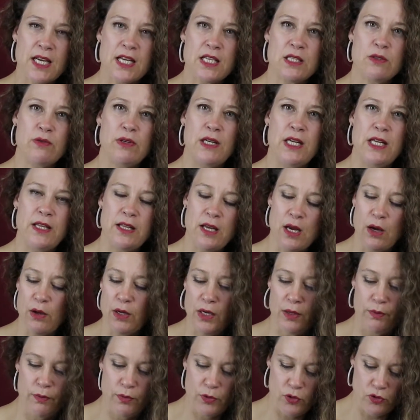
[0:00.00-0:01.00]
It's really the
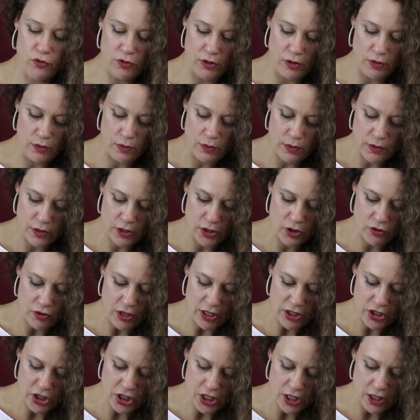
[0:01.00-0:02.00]
only true
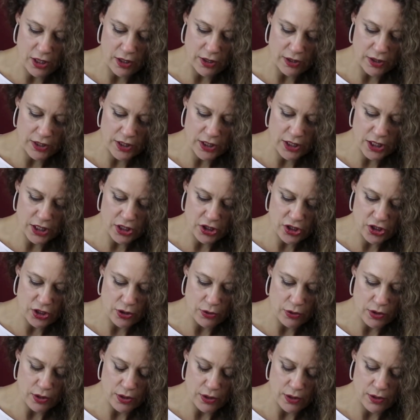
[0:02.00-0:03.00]
stretchy kind of stitch you
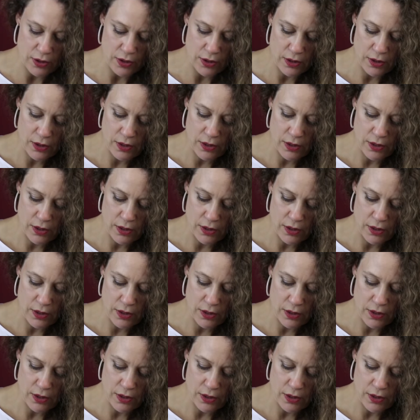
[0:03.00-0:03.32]
can,